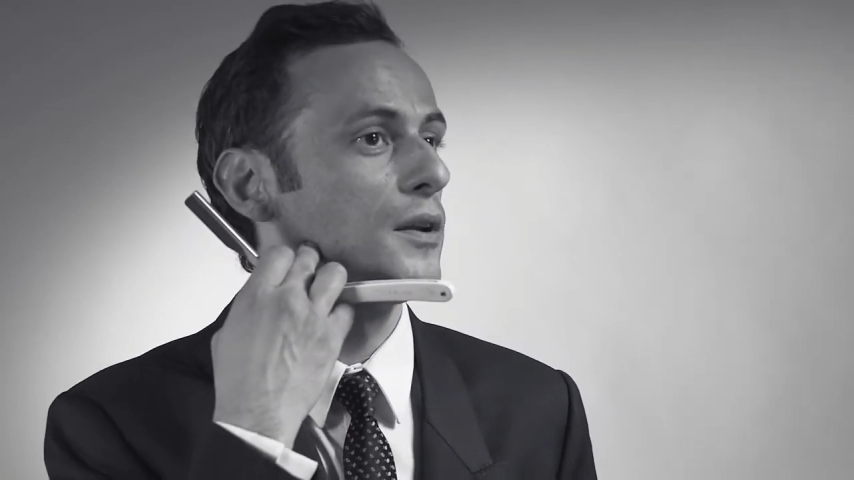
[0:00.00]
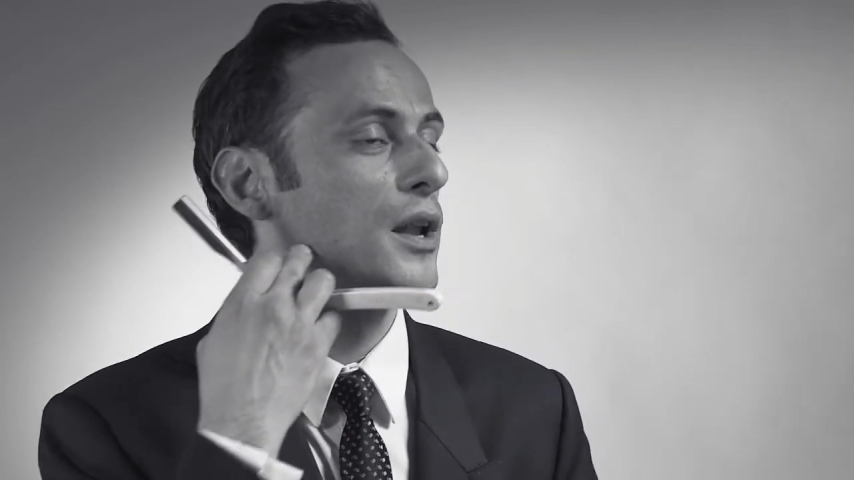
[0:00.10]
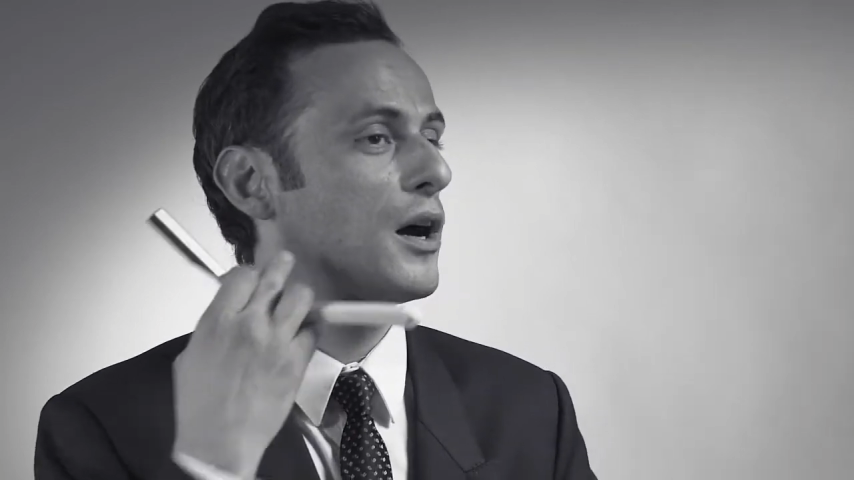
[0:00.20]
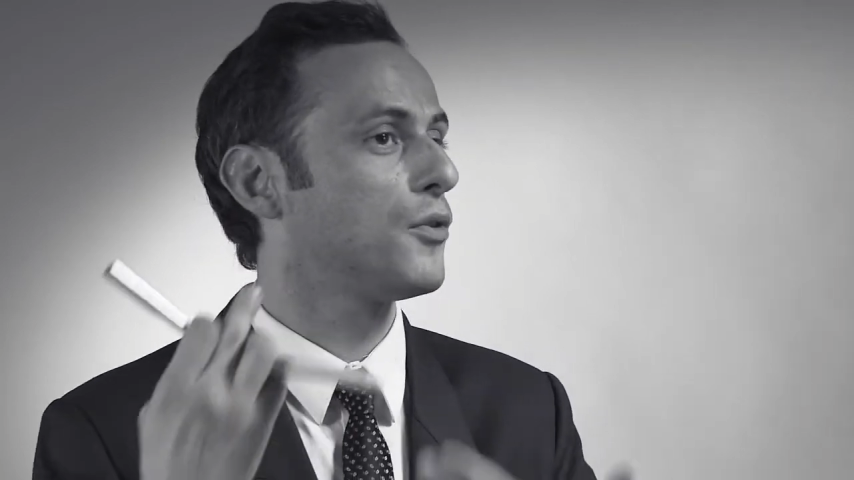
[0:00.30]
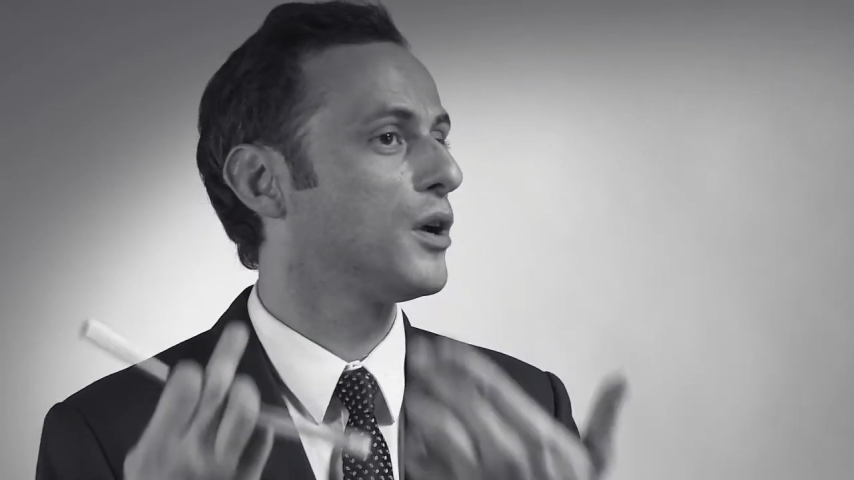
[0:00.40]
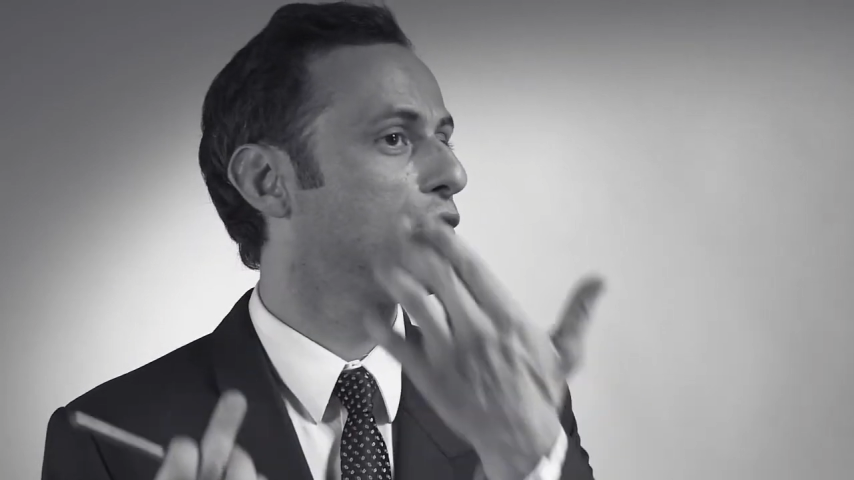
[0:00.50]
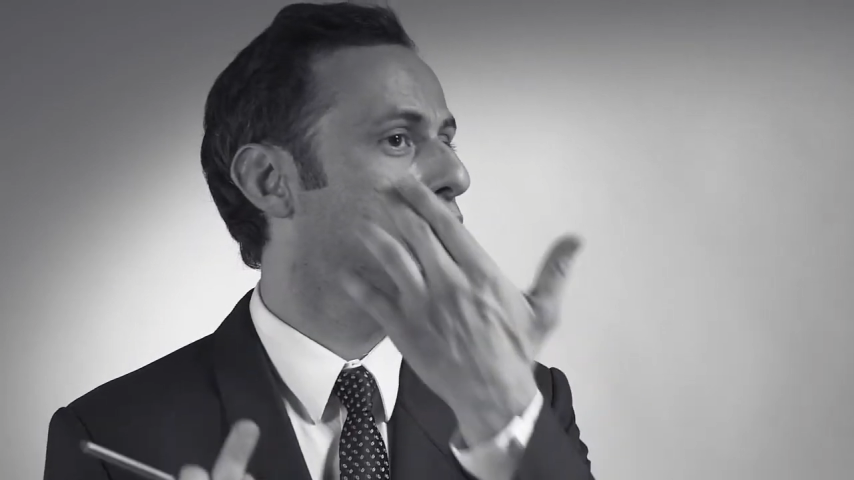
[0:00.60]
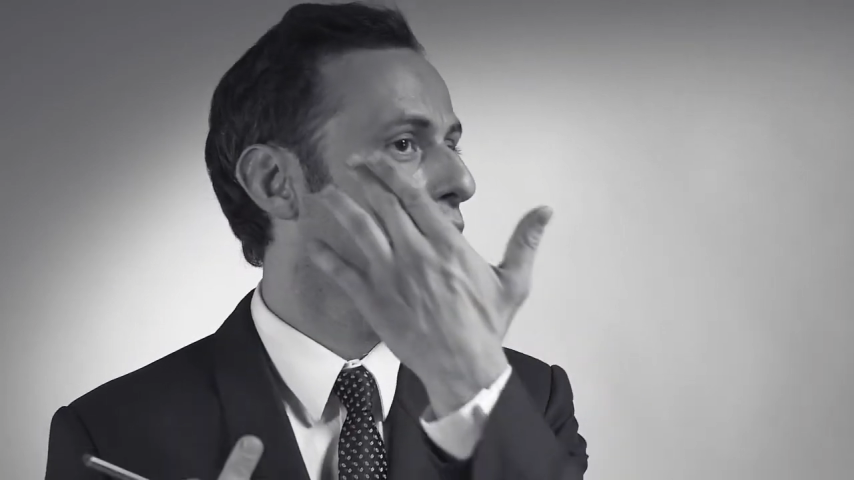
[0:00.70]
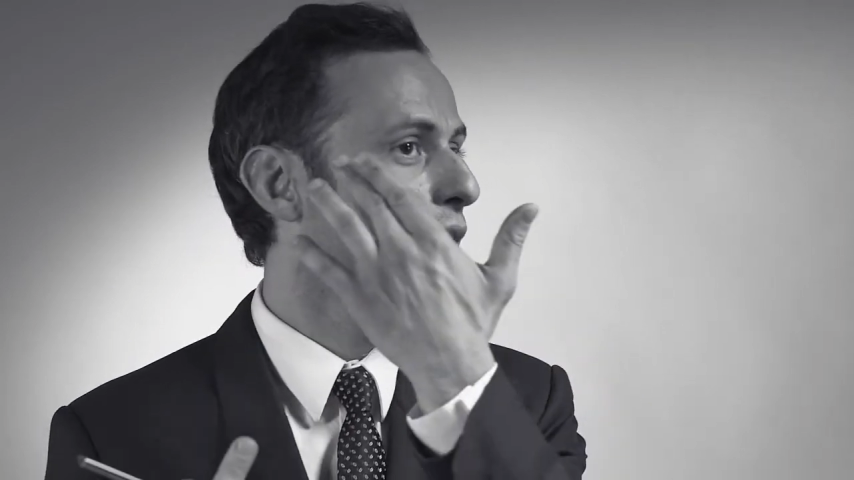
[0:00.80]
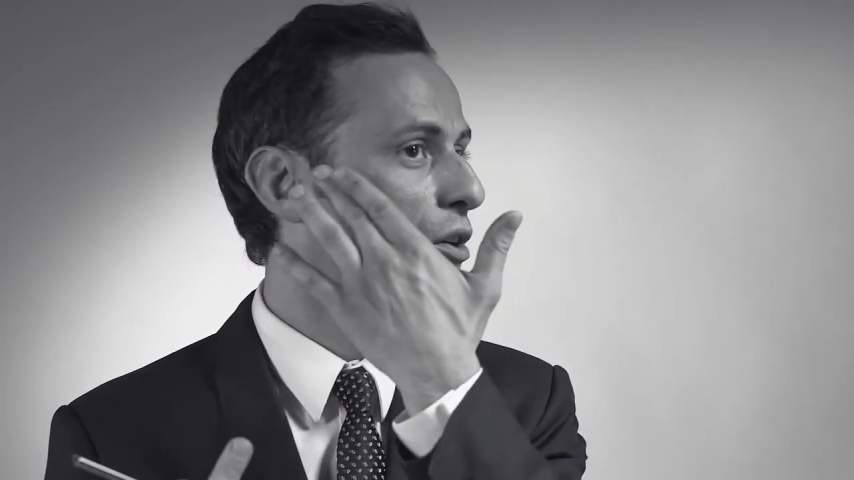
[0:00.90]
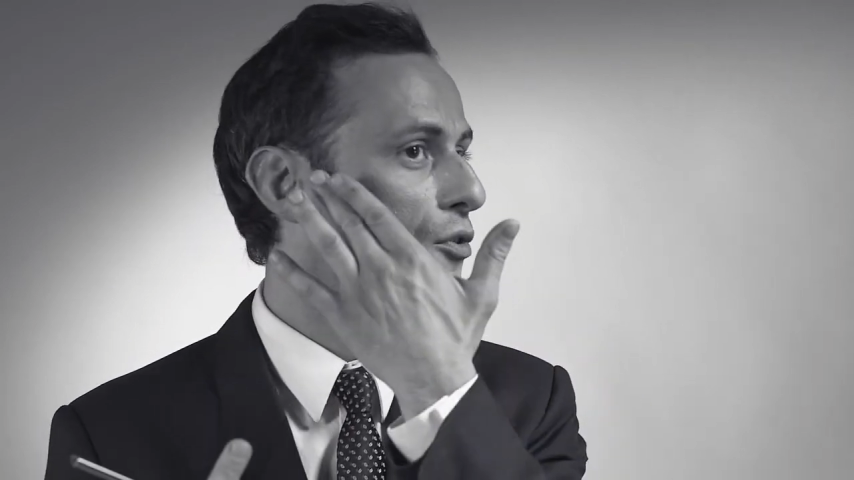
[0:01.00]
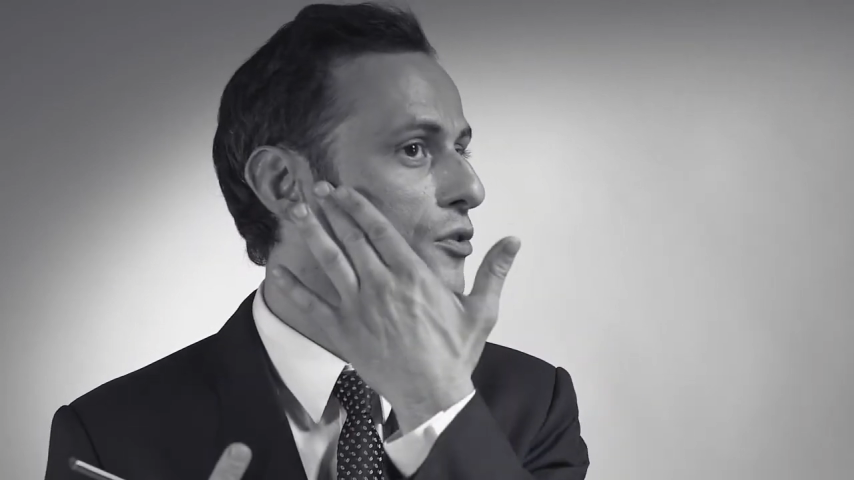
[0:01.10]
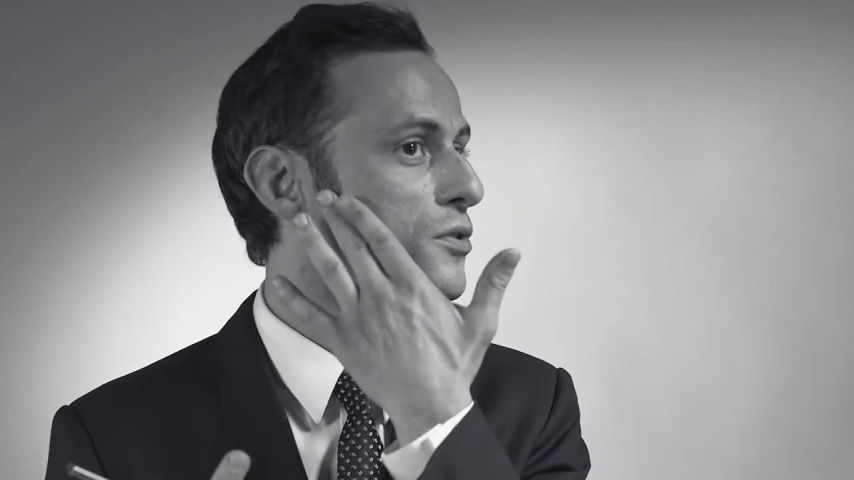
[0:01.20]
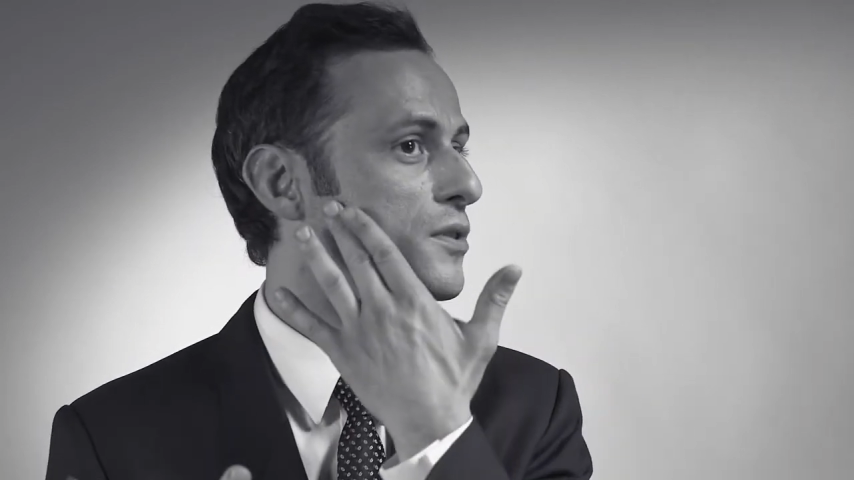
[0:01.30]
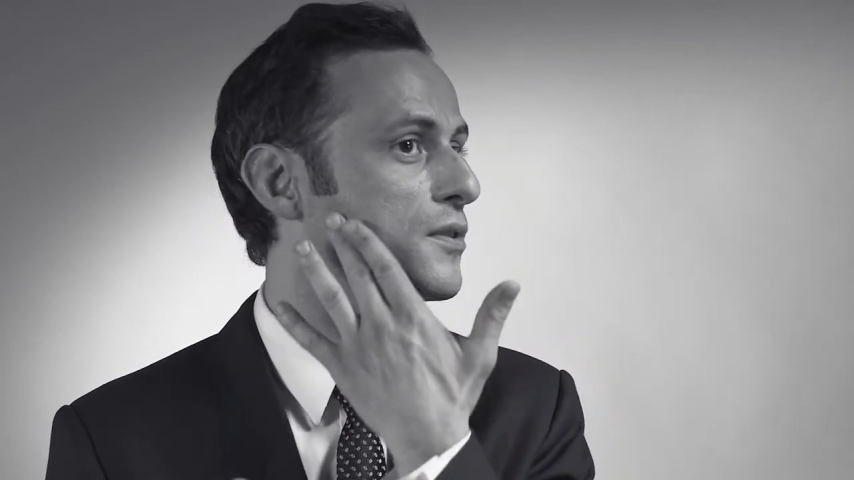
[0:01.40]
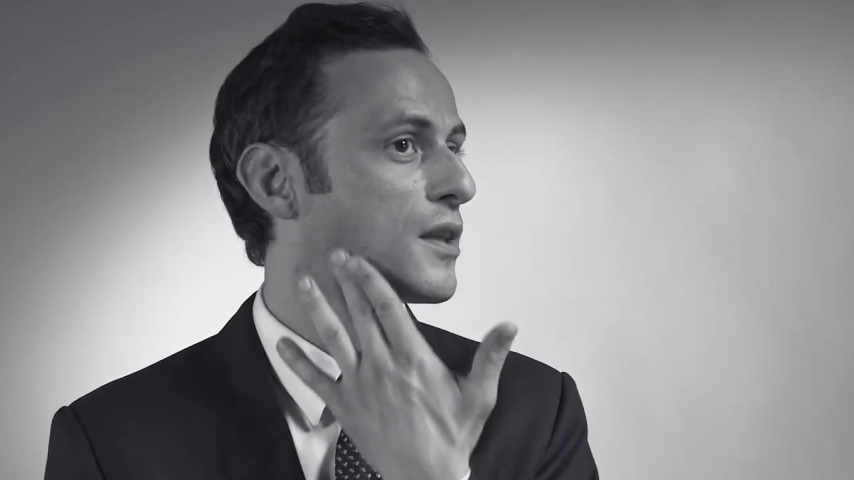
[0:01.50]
Now, if your hair grows